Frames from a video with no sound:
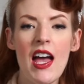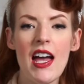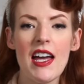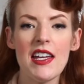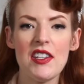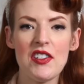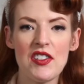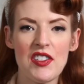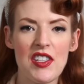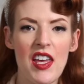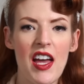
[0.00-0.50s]
Her
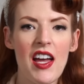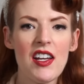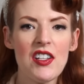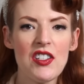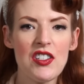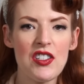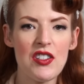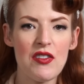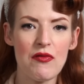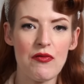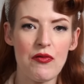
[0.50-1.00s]
desire
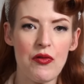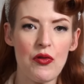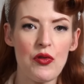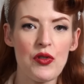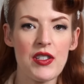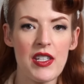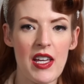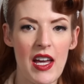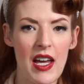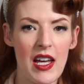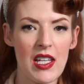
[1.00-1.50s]
to
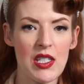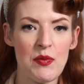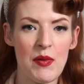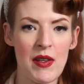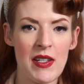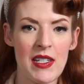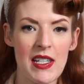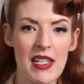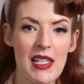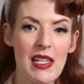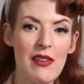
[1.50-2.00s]
divorce her
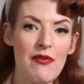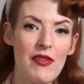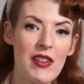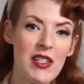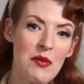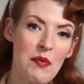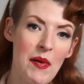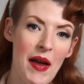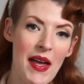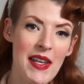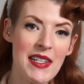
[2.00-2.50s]
husband and live
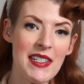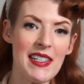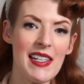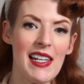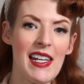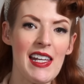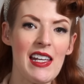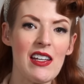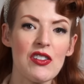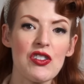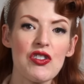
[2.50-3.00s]

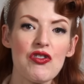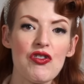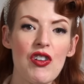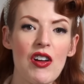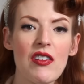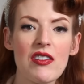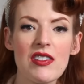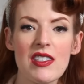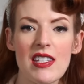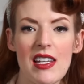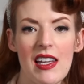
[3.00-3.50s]
independently are
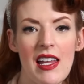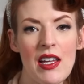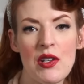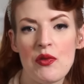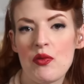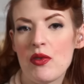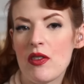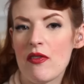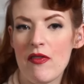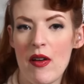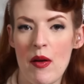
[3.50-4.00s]
struggles aligned
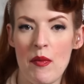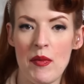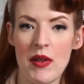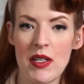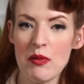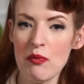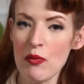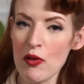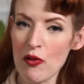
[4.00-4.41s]
with the feminist